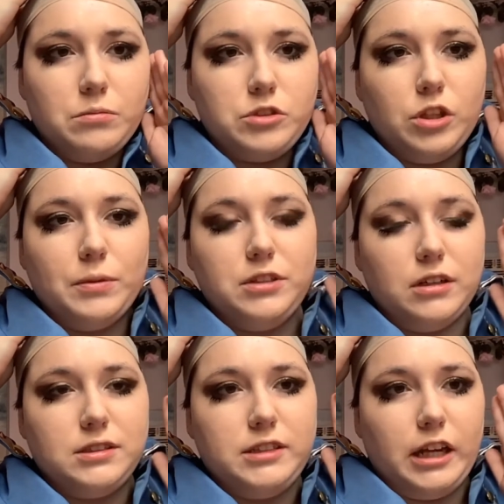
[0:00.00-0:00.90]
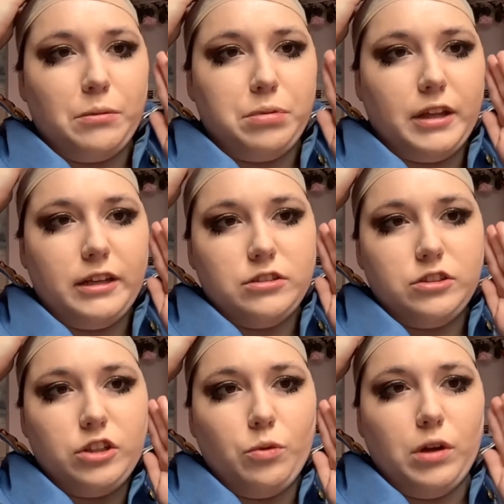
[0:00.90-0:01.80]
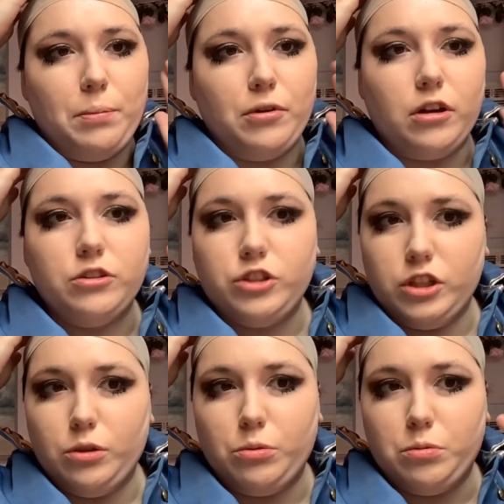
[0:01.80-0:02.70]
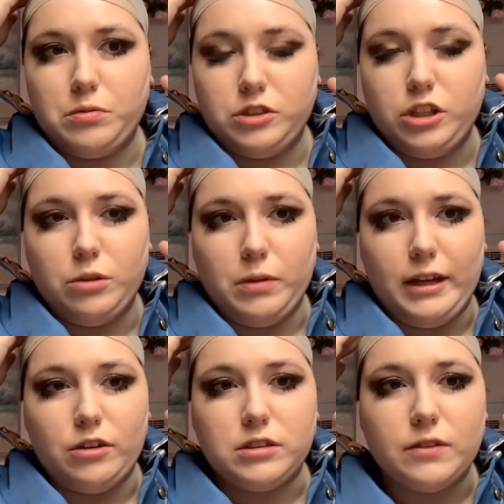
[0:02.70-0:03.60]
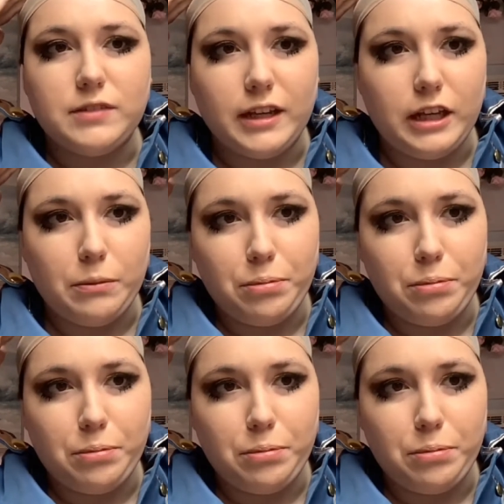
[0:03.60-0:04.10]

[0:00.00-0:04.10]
So it does stay in place. You want to put on two layers of tape.